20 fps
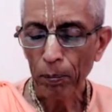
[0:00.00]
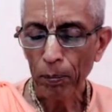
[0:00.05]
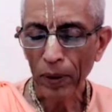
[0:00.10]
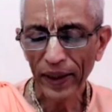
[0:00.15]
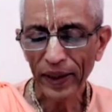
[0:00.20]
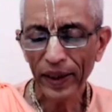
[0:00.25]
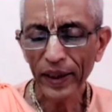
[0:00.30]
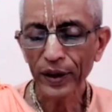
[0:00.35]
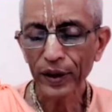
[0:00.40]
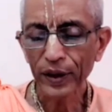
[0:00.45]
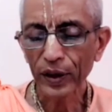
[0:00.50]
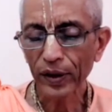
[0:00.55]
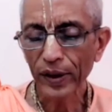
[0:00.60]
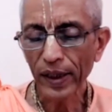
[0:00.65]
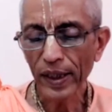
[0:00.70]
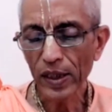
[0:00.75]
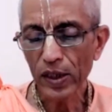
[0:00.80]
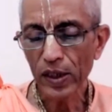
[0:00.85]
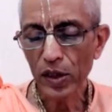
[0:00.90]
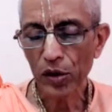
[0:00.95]
punish
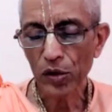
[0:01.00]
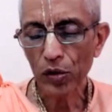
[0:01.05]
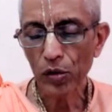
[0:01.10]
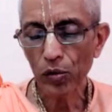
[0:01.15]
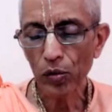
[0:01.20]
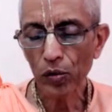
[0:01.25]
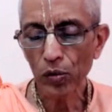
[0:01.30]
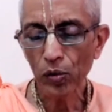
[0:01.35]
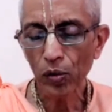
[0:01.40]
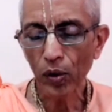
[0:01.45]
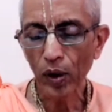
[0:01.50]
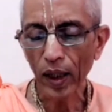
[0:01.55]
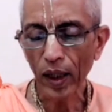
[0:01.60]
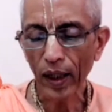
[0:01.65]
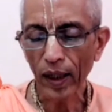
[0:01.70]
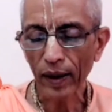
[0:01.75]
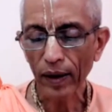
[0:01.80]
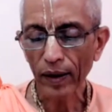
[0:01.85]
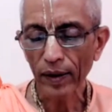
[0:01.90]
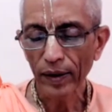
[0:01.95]
these two
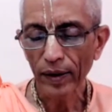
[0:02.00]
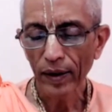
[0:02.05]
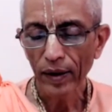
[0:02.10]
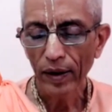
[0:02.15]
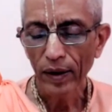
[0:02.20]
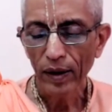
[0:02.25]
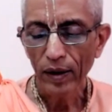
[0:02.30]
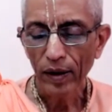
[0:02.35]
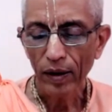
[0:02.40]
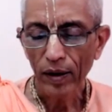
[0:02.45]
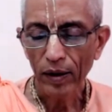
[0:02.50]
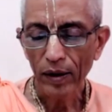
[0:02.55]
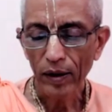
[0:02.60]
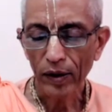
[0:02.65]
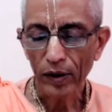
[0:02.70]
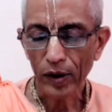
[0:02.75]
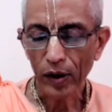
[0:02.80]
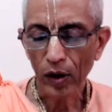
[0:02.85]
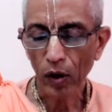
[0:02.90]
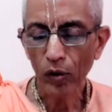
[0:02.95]

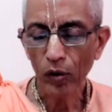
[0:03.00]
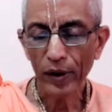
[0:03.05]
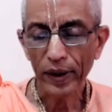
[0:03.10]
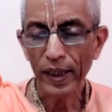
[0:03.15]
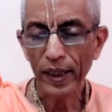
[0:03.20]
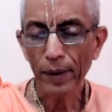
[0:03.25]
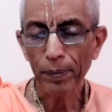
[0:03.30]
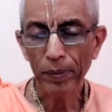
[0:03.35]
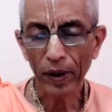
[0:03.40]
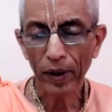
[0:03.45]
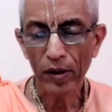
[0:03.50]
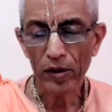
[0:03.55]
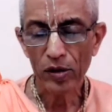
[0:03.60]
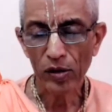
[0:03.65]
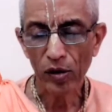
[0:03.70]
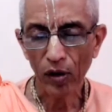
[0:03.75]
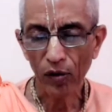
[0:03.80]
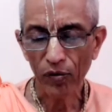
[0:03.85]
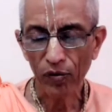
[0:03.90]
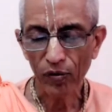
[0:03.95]

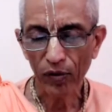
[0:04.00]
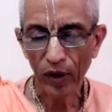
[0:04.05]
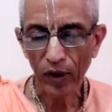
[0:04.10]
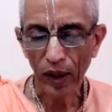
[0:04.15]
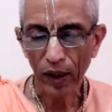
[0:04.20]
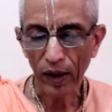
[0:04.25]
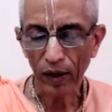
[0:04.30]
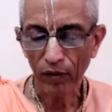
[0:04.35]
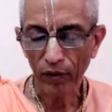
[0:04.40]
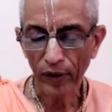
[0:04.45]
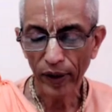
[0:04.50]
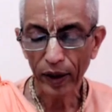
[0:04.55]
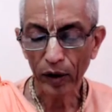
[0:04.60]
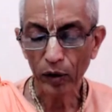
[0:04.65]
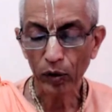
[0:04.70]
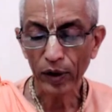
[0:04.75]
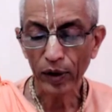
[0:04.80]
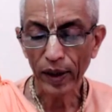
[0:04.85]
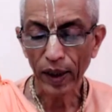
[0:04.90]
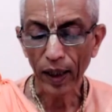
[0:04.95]
doorkeepers of
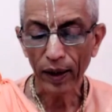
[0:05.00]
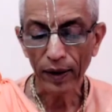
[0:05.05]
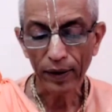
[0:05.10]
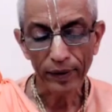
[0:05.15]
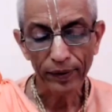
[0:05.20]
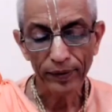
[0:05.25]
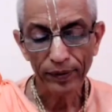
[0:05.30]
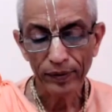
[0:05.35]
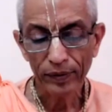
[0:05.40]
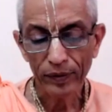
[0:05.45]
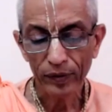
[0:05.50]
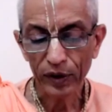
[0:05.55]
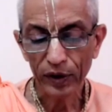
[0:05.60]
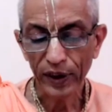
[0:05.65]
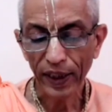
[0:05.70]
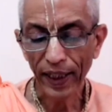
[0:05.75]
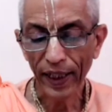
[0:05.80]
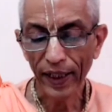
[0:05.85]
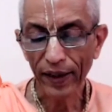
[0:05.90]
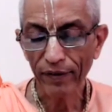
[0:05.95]
Vaikuntha,
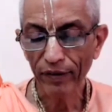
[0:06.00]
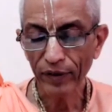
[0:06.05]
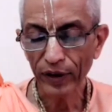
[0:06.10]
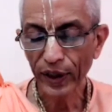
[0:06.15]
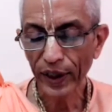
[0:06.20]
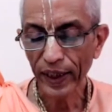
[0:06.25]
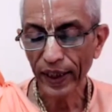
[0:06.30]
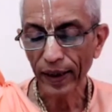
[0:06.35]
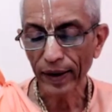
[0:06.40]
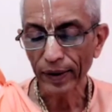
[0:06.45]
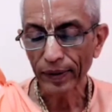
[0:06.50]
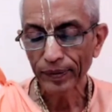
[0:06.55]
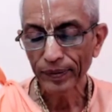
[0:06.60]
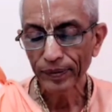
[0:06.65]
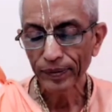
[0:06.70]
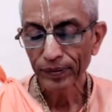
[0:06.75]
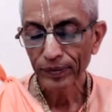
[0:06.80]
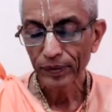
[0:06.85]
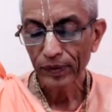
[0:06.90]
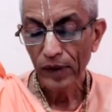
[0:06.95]
Jaya and Vijaya.
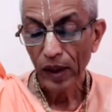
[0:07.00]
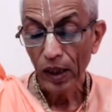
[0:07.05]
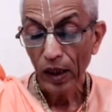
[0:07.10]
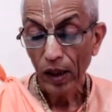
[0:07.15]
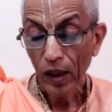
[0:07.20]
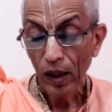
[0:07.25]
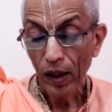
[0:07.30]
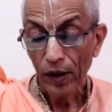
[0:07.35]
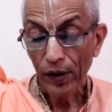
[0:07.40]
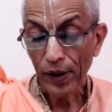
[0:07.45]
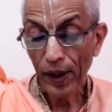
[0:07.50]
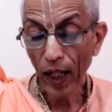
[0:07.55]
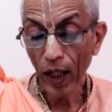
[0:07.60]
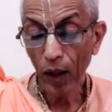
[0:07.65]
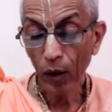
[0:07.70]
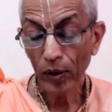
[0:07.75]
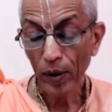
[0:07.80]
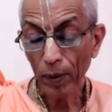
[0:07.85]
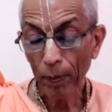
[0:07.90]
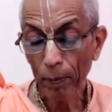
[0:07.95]

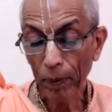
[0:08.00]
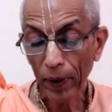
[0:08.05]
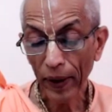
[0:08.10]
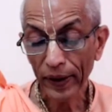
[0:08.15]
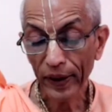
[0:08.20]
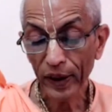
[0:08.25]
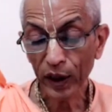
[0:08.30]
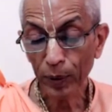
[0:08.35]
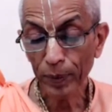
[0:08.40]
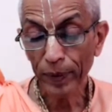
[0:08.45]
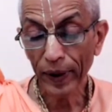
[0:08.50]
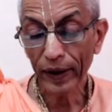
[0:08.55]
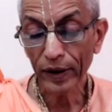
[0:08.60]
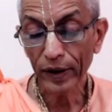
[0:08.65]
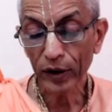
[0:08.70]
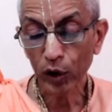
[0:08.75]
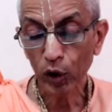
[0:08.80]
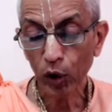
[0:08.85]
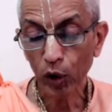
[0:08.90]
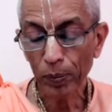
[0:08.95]
Now, the
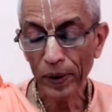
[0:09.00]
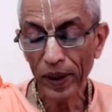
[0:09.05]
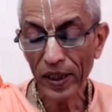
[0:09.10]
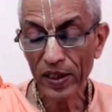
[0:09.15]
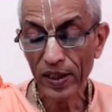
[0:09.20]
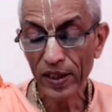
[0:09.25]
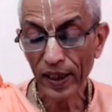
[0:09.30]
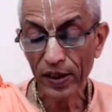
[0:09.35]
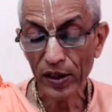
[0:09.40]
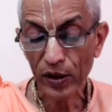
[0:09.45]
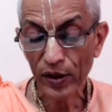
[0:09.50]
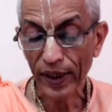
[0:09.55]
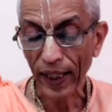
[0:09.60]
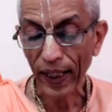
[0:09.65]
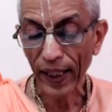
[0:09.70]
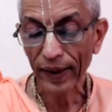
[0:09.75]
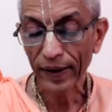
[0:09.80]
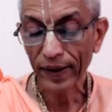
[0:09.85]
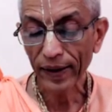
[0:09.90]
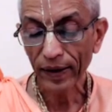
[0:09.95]
punishment should be such
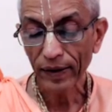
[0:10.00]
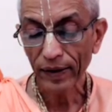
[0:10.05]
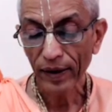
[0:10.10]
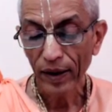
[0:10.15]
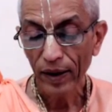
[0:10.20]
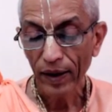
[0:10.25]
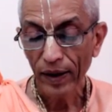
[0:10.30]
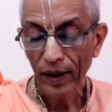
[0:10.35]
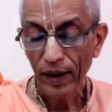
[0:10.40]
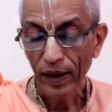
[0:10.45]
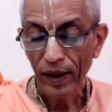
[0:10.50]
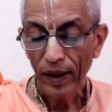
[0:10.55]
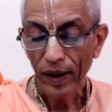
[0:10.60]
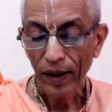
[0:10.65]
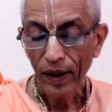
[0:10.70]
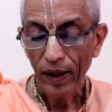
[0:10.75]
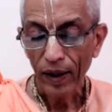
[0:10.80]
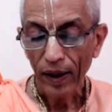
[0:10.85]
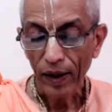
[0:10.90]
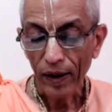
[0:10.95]
that
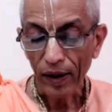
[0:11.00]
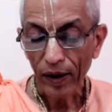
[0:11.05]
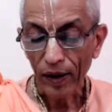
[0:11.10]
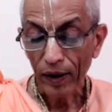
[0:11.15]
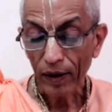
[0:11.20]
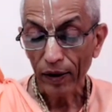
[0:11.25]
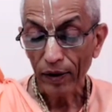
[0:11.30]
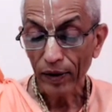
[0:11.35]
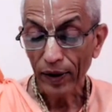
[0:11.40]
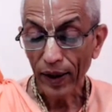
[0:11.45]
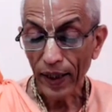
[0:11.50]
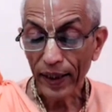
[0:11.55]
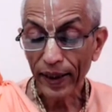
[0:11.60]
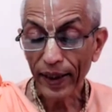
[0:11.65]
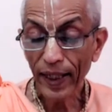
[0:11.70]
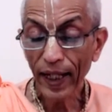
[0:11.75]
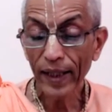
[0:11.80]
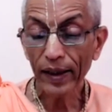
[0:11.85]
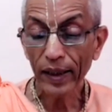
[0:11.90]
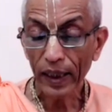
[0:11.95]
they
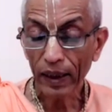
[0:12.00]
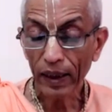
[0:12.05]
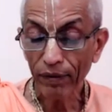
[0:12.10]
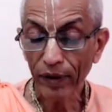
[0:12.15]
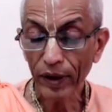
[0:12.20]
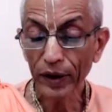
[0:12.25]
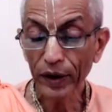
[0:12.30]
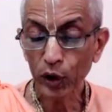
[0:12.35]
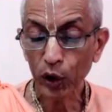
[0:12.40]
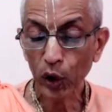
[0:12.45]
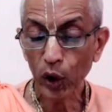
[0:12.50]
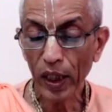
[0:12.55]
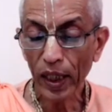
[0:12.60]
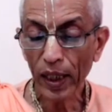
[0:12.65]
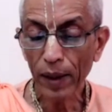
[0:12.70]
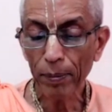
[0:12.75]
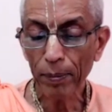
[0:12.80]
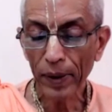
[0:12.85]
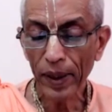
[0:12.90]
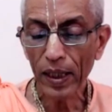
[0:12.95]
can
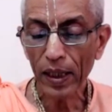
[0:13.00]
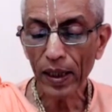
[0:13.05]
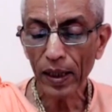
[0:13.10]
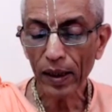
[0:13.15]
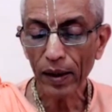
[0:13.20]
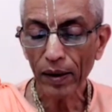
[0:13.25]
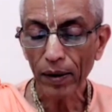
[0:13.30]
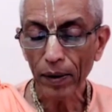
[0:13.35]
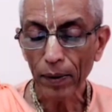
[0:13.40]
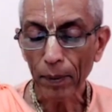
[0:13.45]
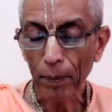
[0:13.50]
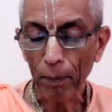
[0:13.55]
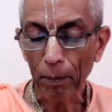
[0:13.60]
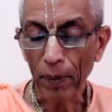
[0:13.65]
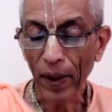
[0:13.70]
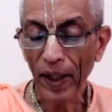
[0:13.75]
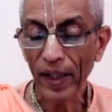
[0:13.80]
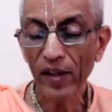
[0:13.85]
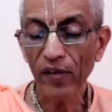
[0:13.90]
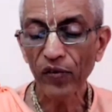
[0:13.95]
eventually be
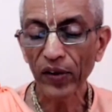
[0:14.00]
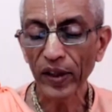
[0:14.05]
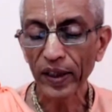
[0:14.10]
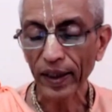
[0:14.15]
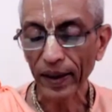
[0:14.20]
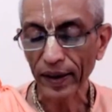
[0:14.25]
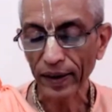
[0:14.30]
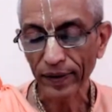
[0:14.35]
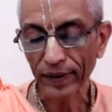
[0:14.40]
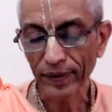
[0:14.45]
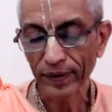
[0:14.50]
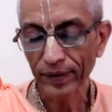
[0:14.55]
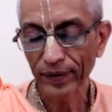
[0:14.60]
benefited.